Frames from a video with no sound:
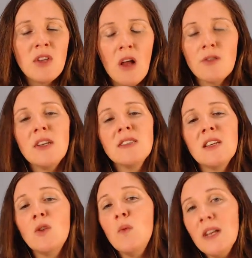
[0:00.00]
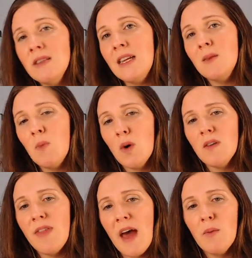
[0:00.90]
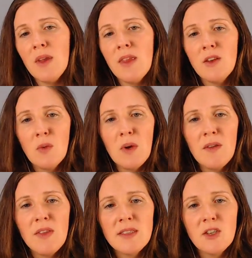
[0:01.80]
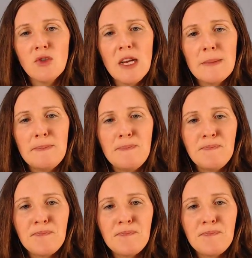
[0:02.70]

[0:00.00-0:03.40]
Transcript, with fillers: tolerance, and you will need more of that one than you would of citrate.